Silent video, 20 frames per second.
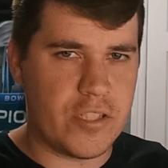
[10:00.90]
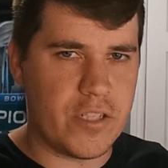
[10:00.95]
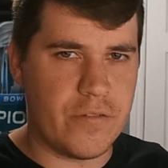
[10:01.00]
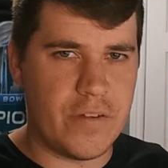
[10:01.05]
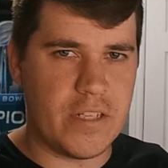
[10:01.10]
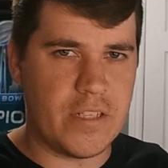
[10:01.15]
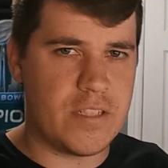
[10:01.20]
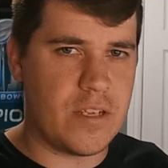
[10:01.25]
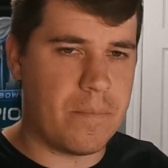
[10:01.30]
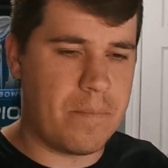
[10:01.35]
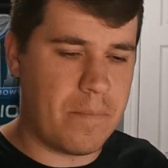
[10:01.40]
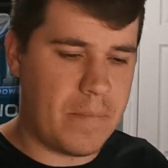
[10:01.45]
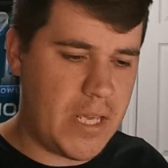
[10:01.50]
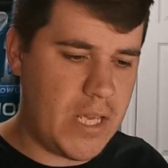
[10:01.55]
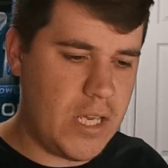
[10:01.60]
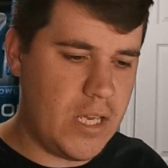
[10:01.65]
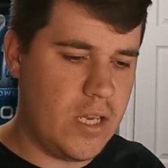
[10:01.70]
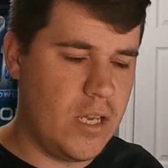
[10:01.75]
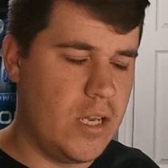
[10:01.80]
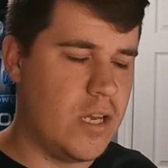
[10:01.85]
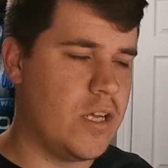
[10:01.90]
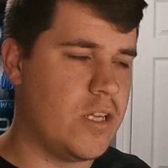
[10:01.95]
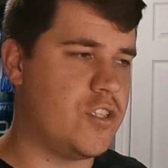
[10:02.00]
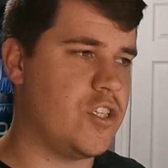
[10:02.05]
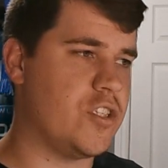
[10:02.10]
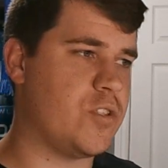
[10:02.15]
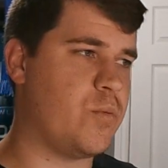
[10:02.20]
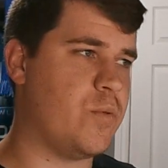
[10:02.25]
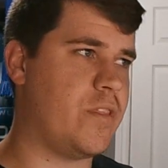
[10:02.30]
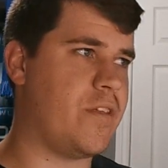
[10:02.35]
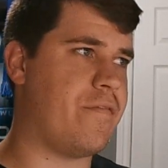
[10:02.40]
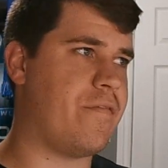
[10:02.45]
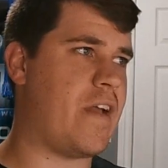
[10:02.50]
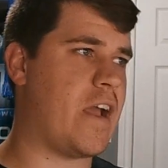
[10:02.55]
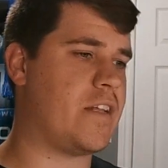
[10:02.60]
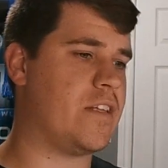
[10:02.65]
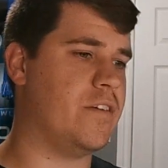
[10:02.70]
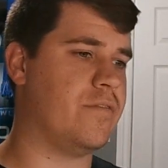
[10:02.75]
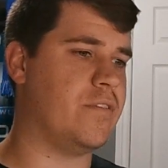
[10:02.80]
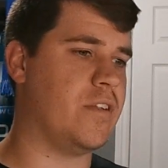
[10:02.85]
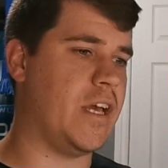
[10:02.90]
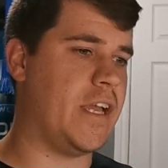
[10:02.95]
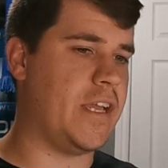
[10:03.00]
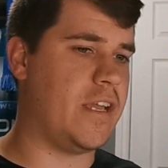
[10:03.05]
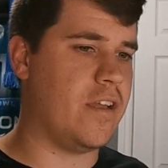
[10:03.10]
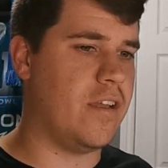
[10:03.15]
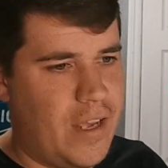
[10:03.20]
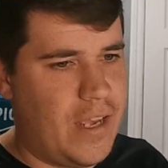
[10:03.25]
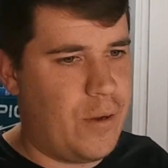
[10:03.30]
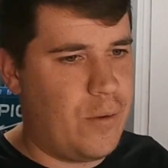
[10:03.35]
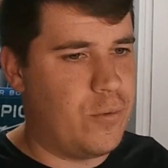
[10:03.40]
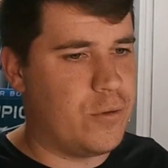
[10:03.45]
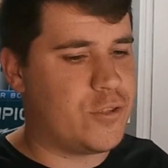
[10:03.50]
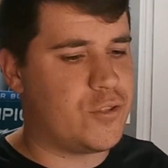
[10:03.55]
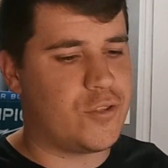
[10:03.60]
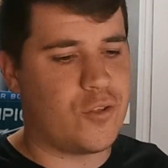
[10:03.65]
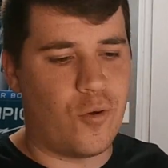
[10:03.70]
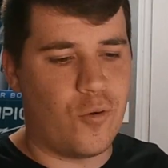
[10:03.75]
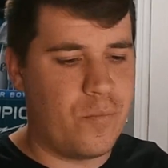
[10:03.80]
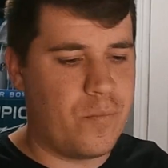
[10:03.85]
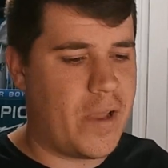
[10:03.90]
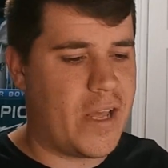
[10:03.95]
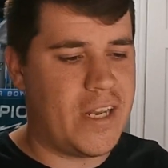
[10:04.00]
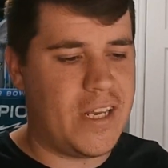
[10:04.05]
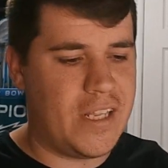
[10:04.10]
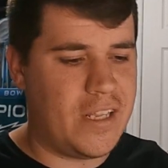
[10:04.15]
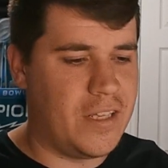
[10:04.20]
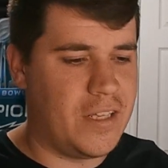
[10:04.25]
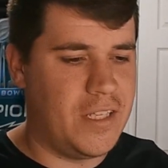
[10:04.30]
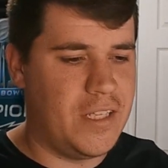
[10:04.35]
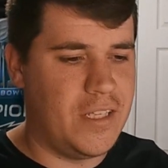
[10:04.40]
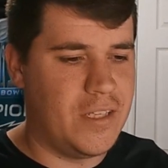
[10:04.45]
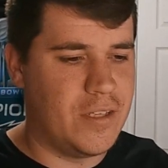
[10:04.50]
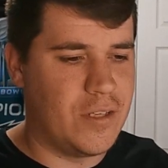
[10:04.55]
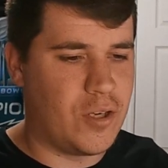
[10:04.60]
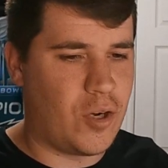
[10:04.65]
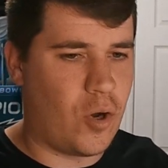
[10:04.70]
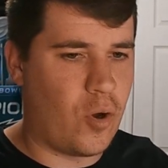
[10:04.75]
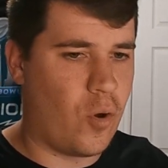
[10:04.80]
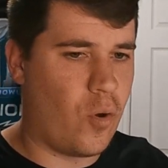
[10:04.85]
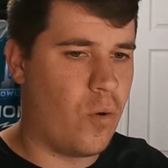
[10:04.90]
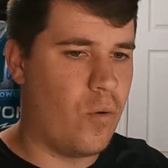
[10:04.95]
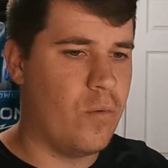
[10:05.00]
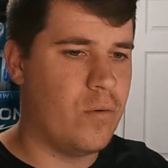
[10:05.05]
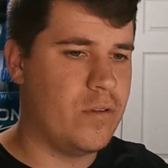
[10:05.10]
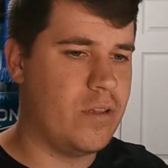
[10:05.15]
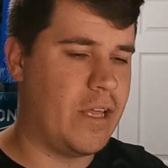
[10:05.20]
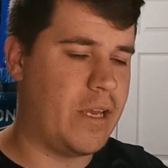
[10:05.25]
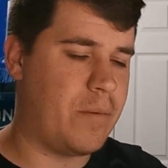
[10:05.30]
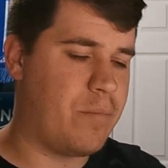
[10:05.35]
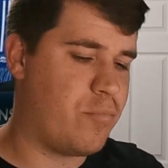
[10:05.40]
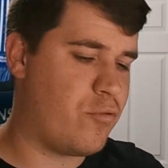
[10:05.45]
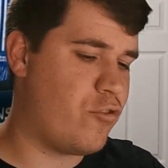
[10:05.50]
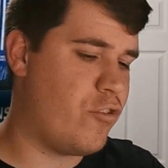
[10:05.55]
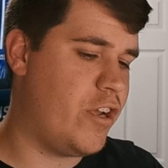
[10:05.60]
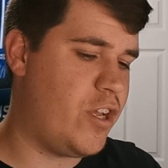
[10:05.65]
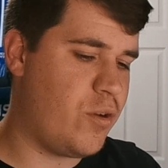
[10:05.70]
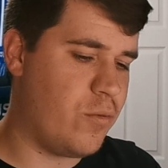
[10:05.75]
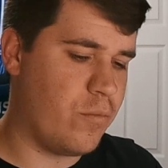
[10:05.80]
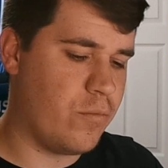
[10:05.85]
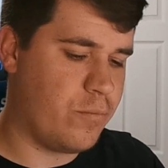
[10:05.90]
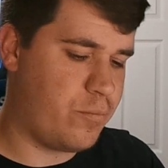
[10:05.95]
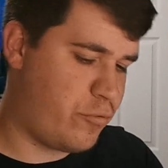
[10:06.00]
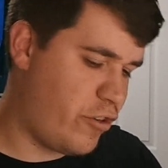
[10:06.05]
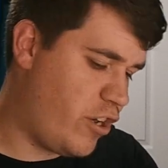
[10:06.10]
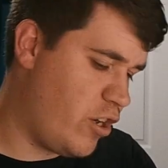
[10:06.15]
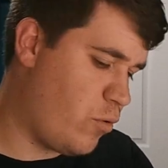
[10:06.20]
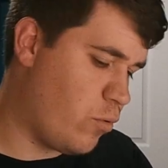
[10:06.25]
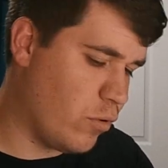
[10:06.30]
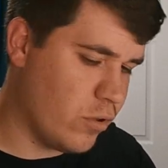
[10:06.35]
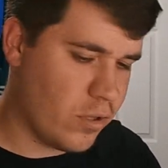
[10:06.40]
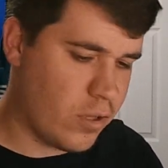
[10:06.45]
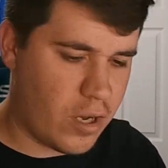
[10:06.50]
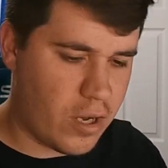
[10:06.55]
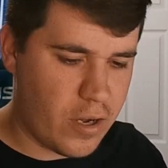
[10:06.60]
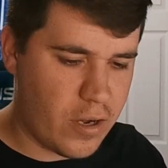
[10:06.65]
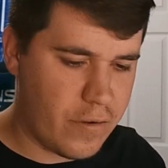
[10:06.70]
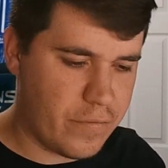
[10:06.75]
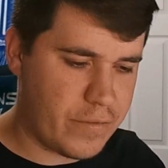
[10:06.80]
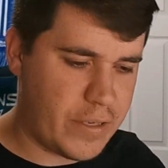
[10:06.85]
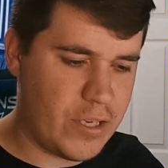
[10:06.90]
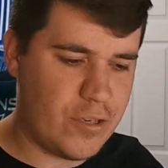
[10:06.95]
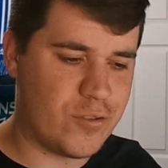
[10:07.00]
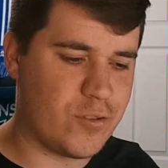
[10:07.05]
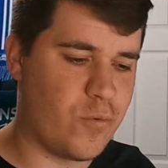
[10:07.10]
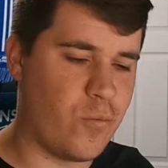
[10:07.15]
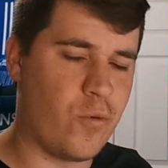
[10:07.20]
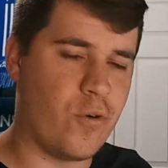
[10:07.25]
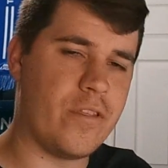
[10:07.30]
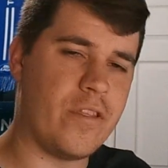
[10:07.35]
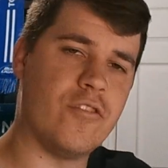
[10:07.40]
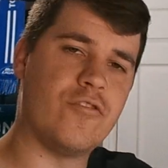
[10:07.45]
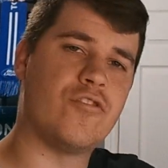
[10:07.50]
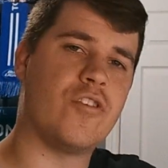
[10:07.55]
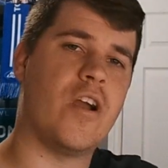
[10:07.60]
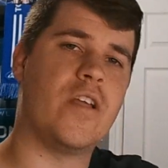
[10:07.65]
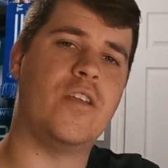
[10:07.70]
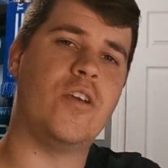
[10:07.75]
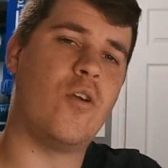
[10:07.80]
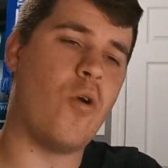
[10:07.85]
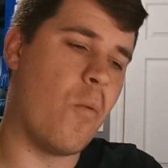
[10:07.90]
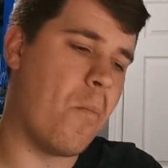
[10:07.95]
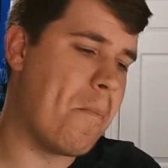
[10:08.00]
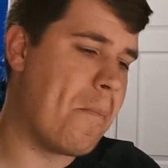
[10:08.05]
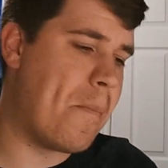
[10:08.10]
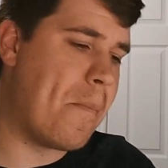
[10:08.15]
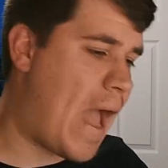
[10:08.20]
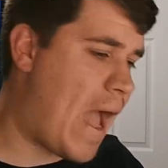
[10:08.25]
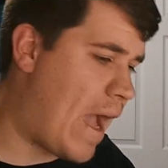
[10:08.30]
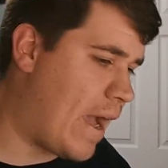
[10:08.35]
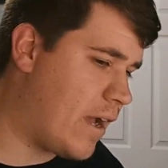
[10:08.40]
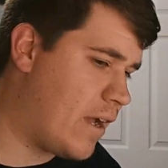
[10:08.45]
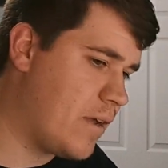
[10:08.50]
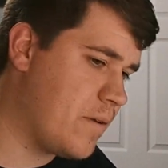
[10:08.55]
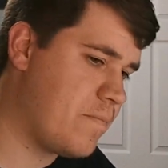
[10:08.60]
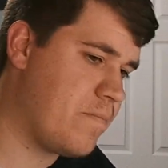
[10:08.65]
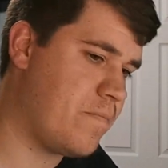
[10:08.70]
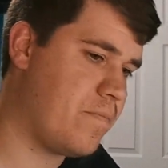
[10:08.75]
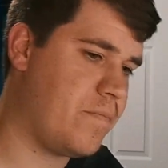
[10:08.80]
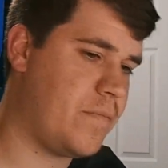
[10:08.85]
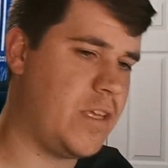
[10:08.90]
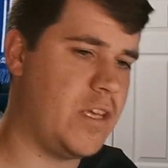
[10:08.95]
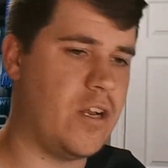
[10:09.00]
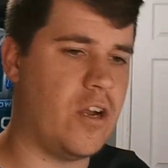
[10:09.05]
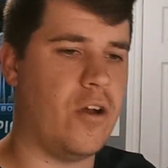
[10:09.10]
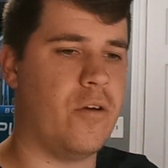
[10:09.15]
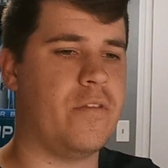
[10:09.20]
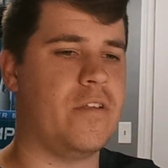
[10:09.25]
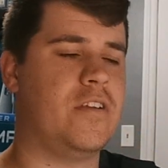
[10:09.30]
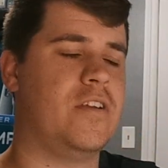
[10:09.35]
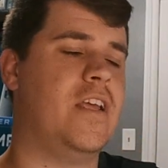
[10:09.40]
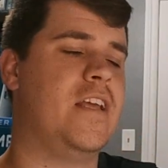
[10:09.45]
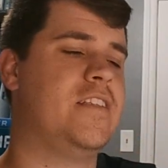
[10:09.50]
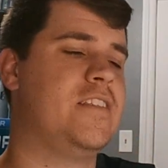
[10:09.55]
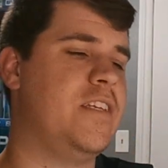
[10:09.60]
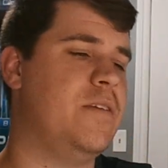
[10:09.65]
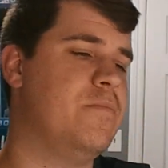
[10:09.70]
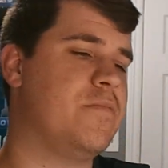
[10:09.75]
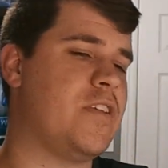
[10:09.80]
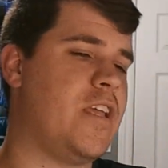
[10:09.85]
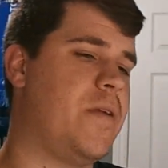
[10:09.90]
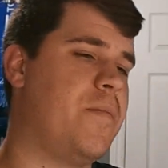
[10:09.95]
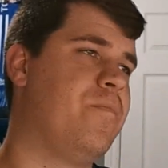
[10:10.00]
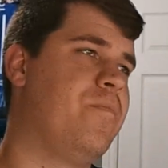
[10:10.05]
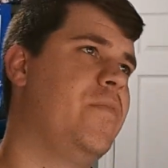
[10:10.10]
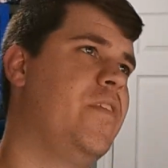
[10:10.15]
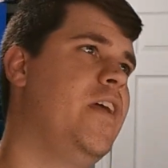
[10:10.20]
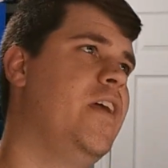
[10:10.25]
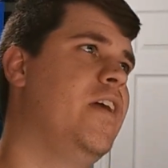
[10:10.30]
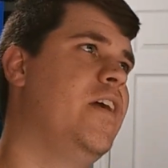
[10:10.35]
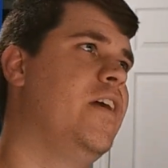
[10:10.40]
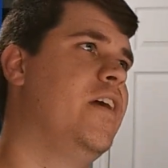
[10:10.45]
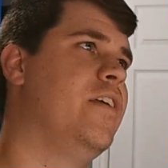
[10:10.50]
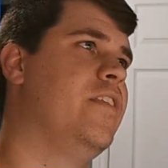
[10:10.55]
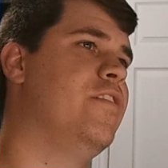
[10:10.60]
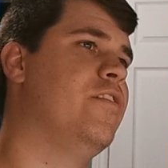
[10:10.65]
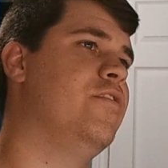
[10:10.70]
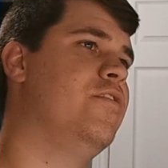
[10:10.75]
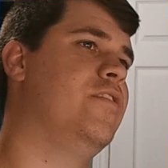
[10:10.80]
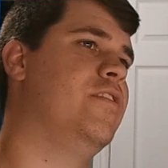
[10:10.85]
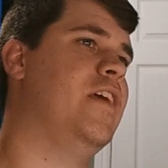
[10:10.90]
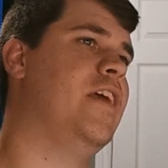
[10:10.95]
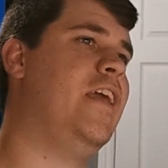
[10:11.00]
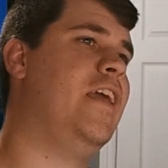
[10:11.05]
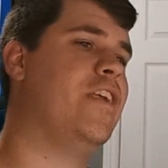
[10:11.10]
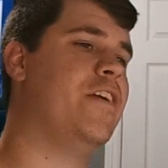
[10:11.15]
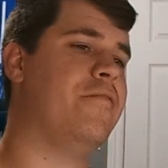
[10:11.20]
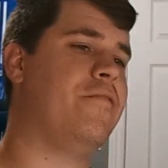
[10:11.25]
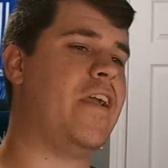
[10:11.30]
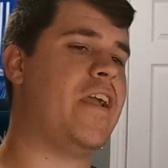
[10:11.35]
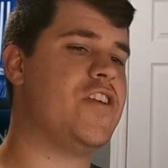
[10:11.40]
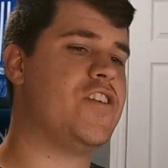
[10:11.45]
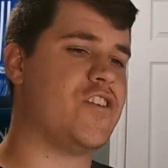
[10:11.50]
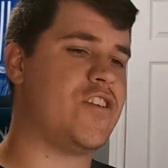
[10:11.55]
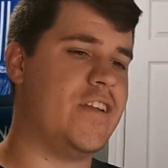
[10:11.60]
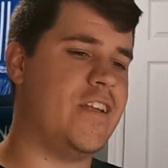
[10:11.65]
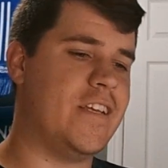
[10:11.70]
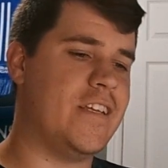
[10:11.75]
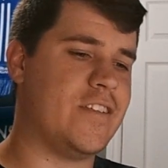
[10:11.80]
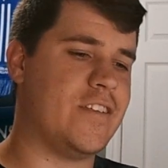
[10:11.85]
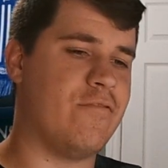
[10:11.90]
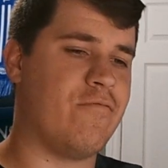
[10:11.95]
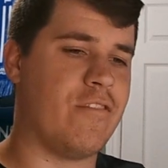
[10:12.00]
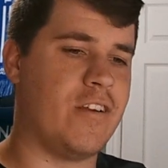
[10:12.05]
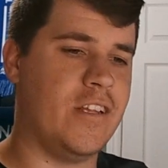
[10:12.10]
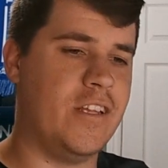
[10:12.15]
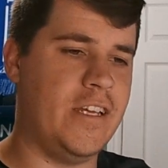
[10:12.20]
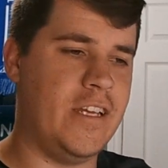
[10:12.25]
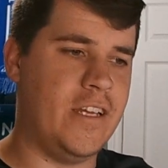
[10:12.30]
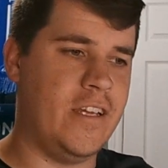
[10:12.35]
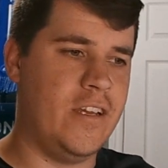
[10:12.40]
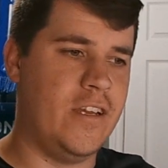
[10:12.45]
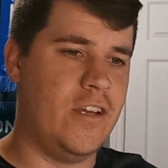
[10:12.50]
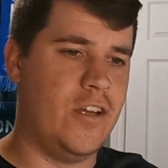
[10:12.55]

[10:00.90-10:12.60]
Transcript: of it to me, just with the fact of like it was so many like prequel of Gears of War. They're trying to go back. It seems like the innovation isn't really,